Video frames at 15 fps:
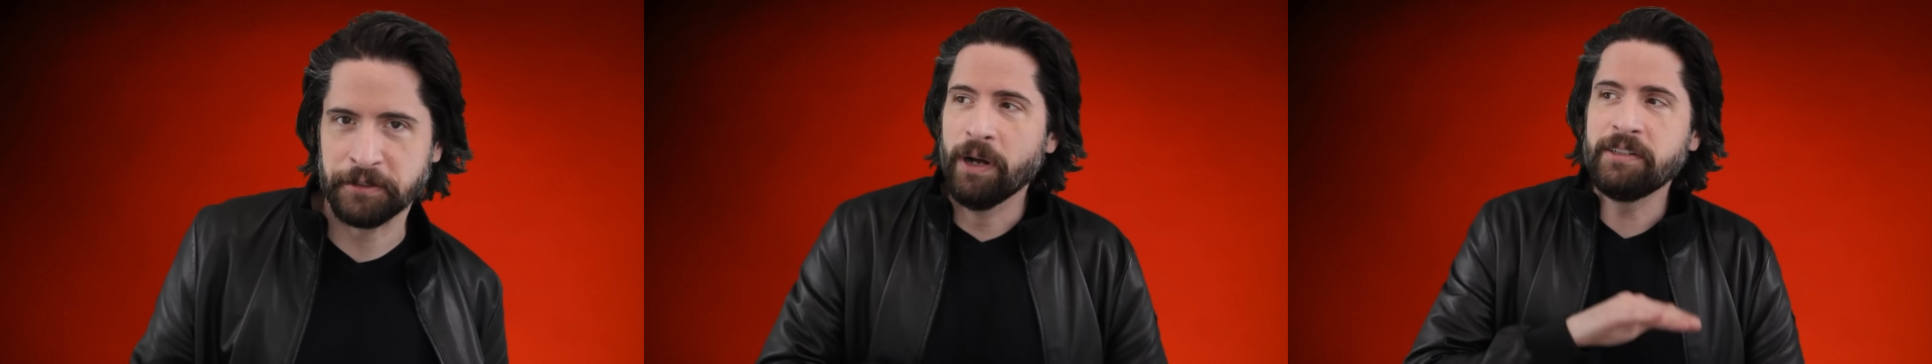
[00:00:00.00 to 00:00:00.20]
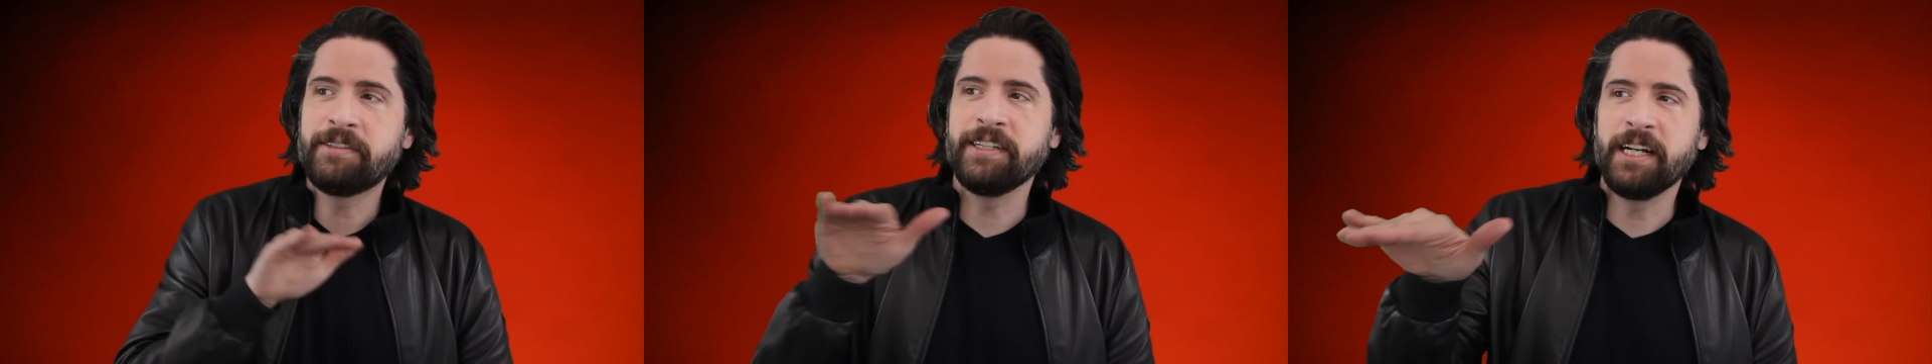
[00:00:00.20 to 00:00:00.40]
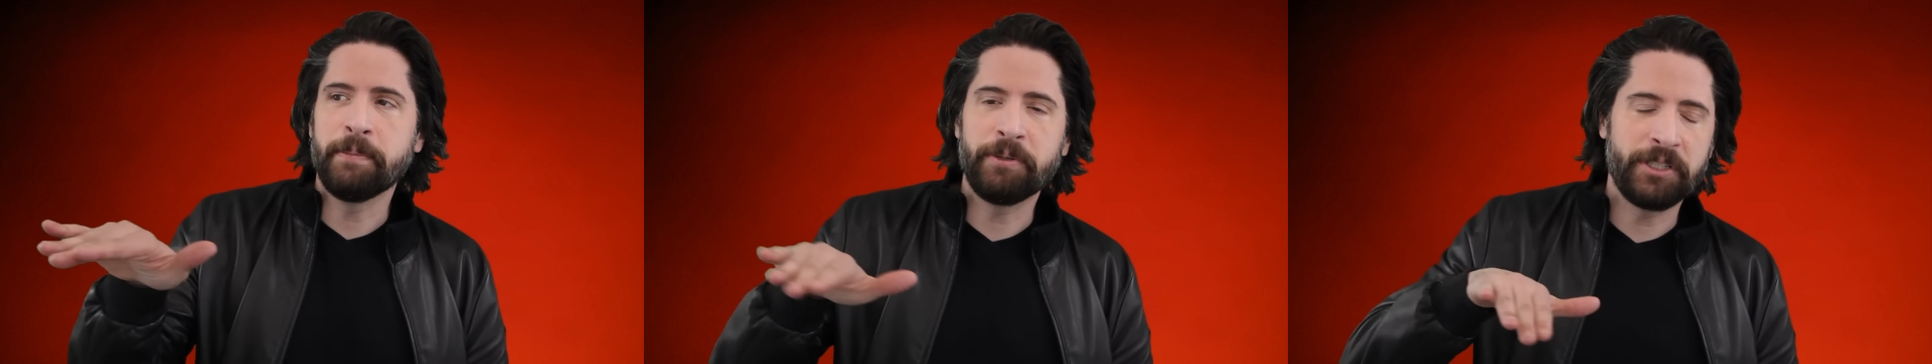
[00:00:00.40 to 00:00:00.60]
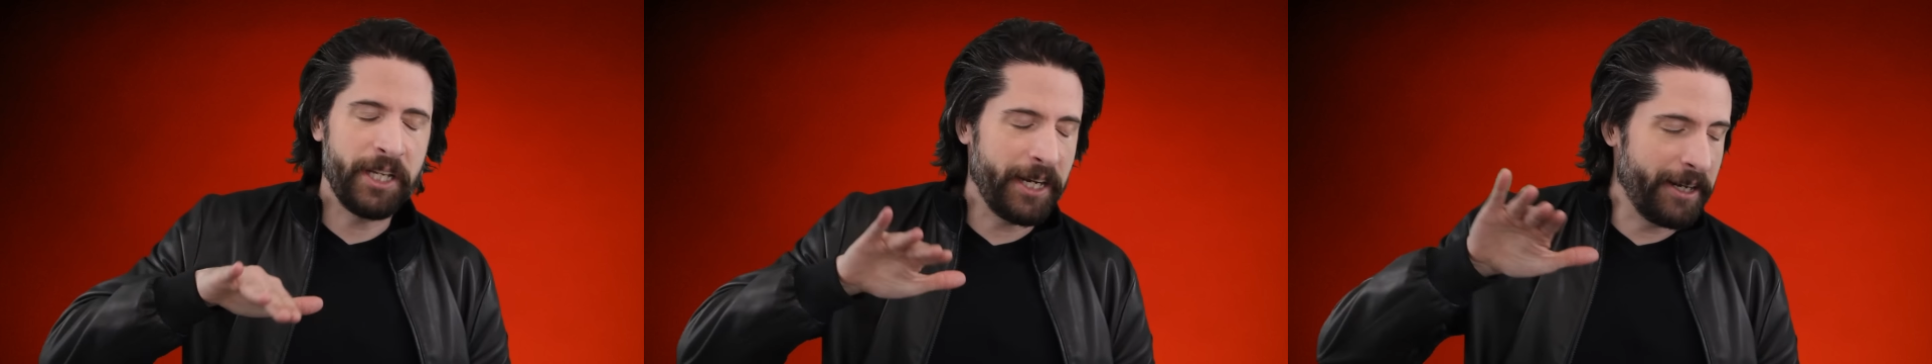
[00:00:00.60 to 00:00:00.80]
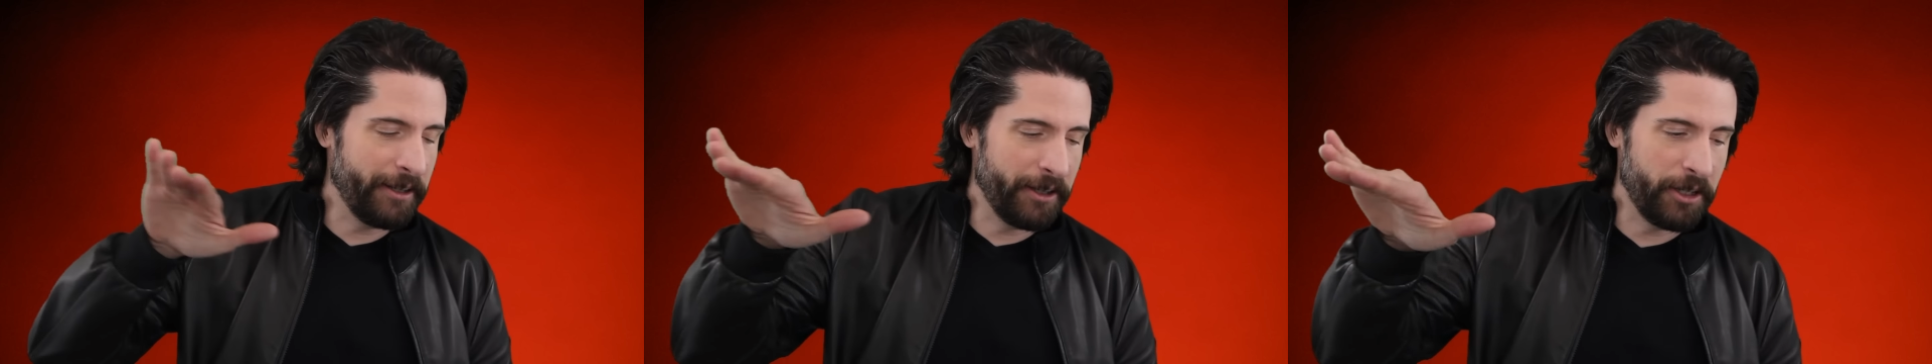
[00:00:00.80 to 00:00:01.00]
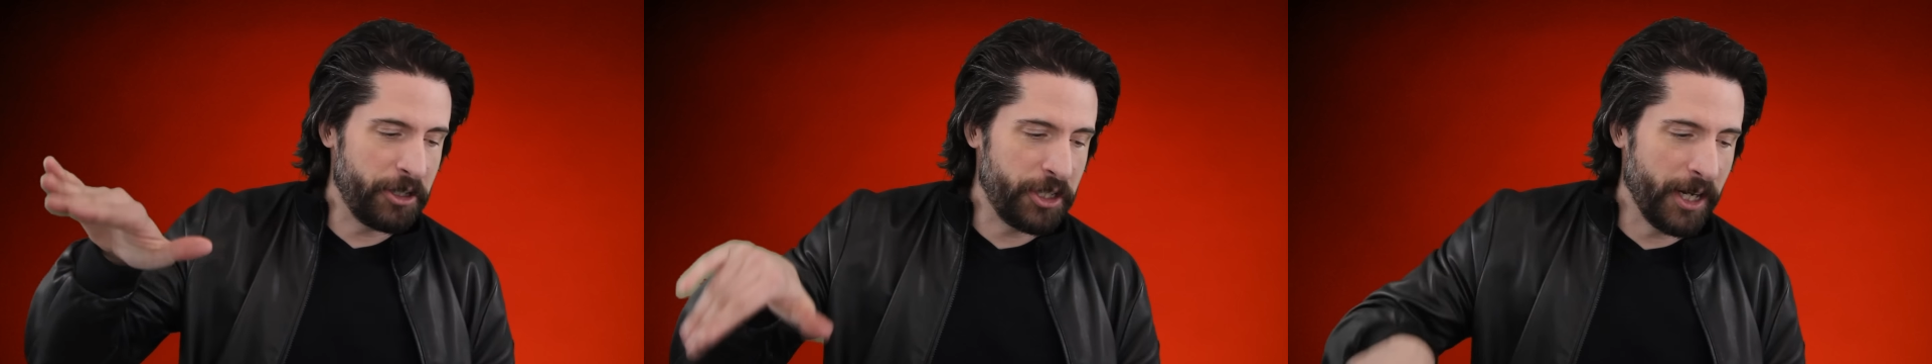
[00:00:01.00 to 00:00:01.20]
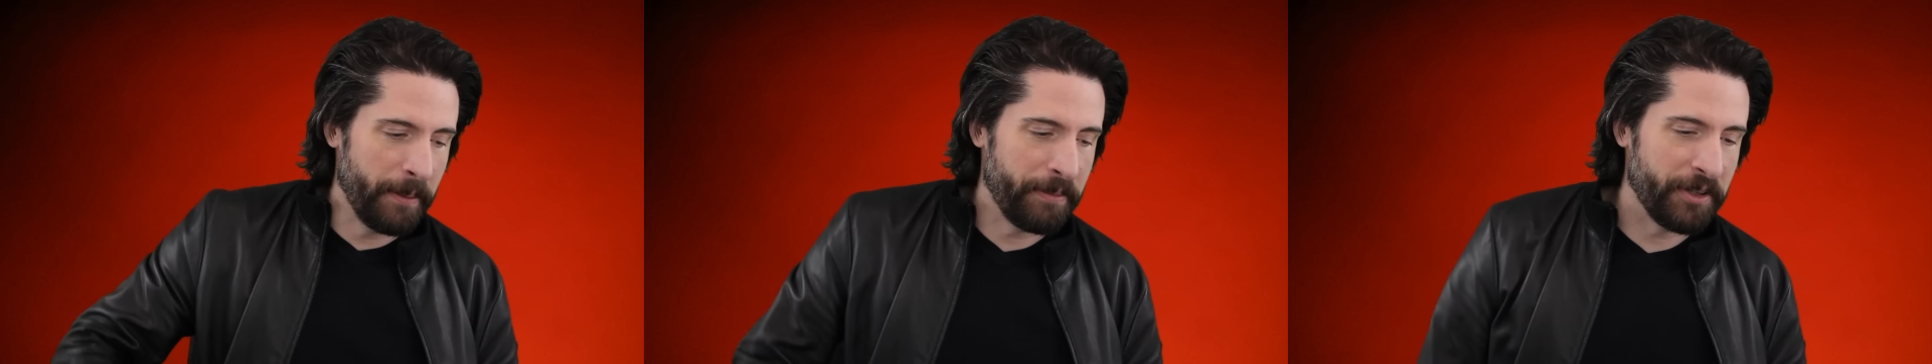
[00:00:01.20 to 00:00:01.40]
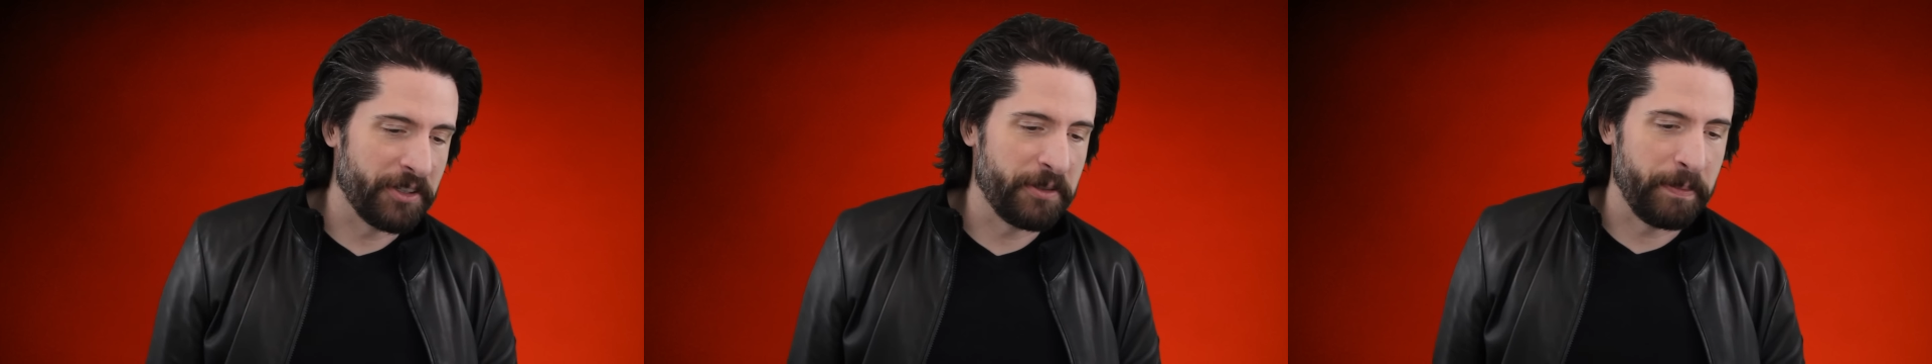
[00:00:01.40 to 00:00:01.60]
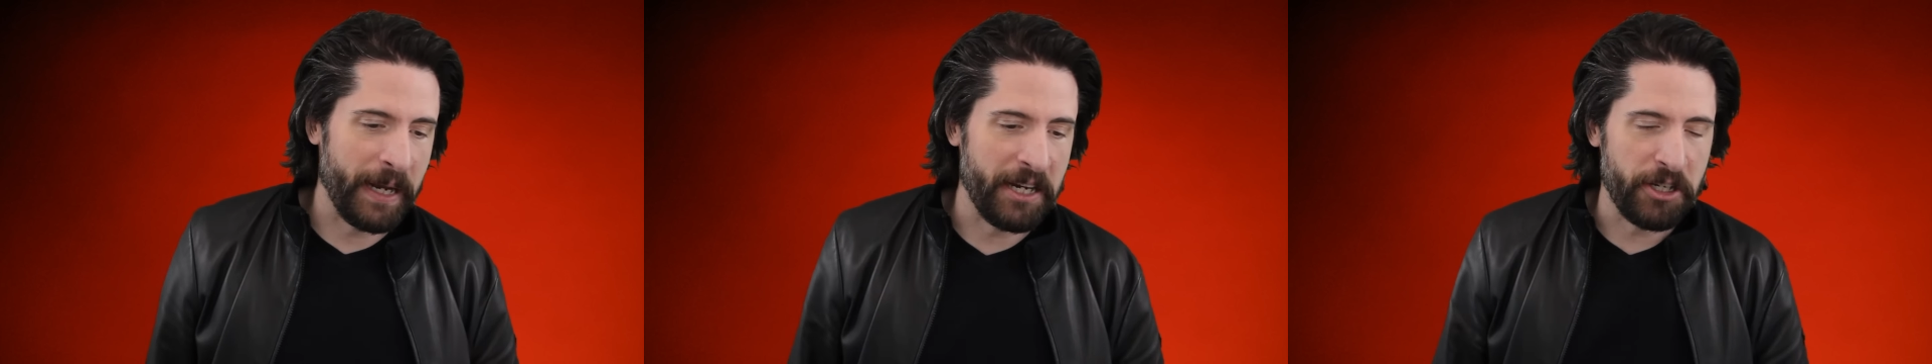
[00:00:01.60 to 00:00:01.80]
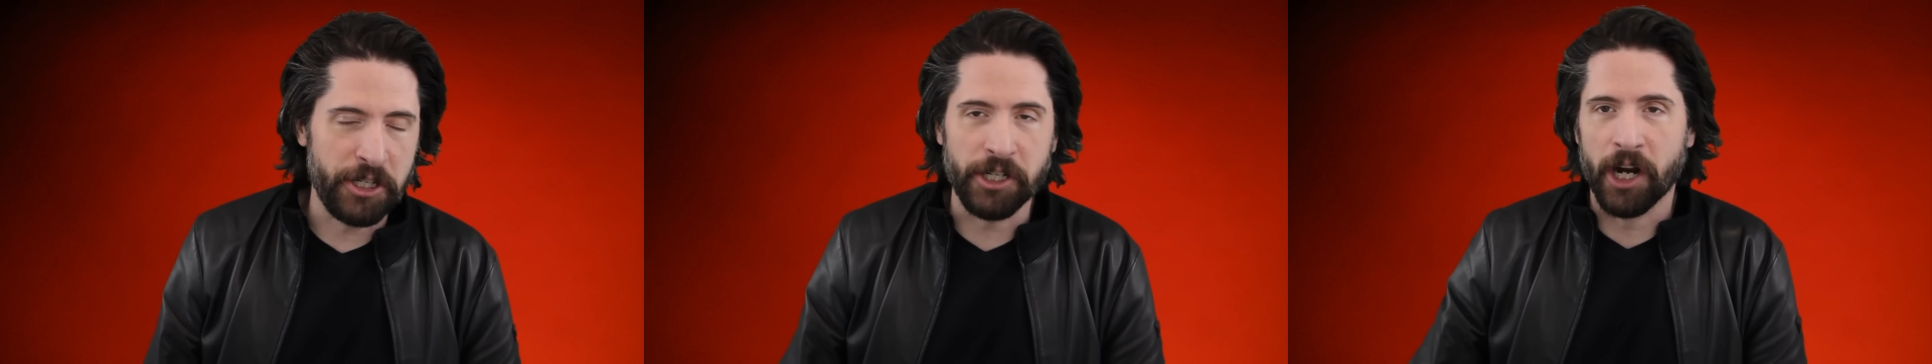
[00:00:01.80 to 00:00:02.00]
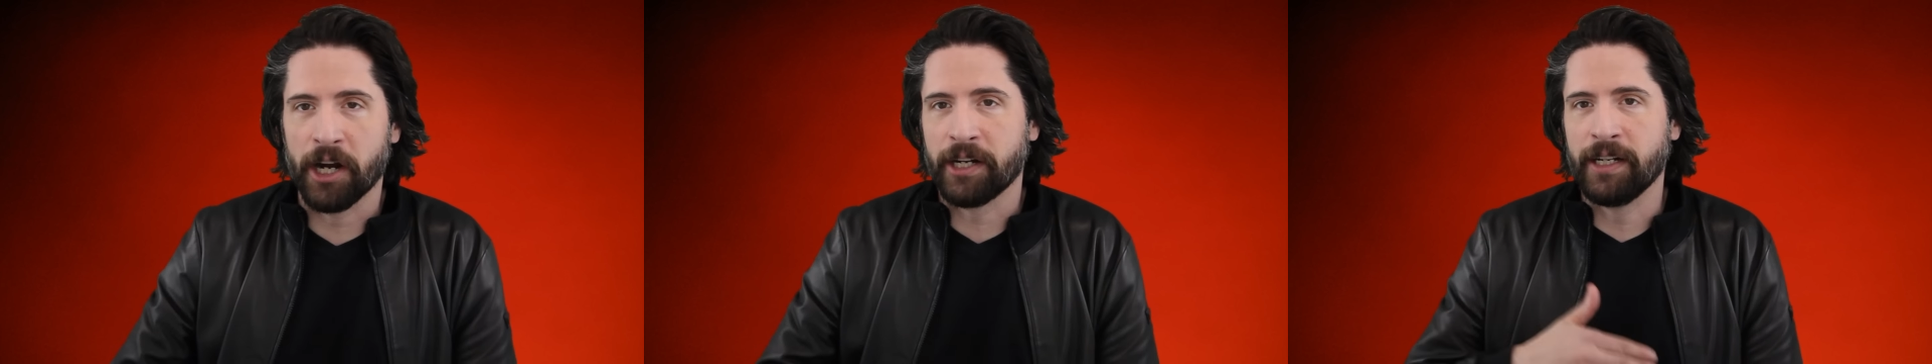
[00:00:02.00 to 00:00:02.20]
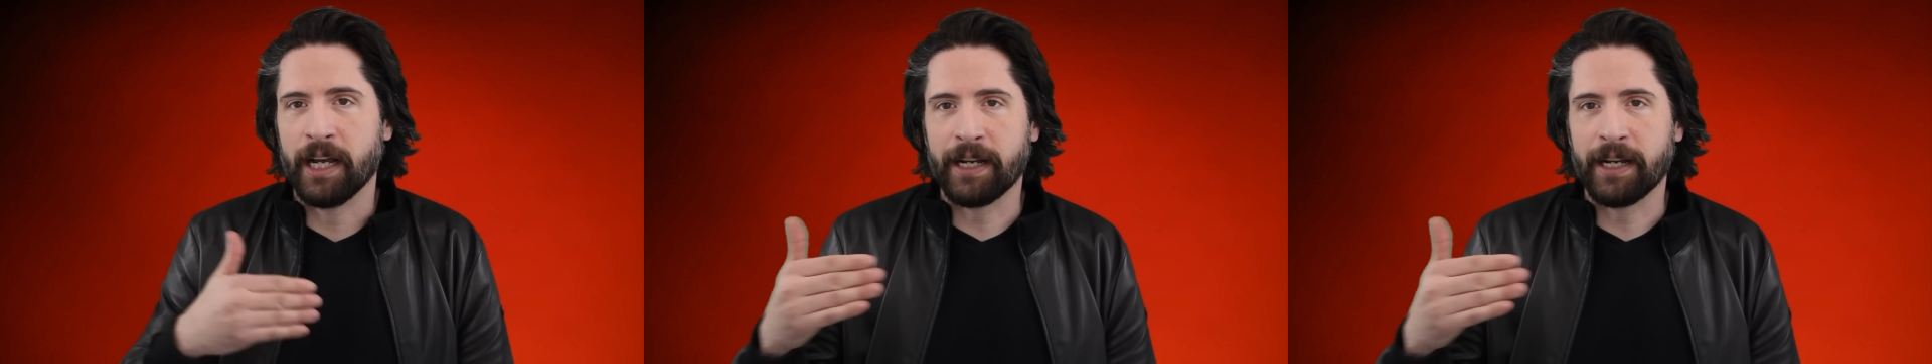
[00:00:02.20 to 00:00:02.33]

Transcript: One scene in particular jumped the space shark.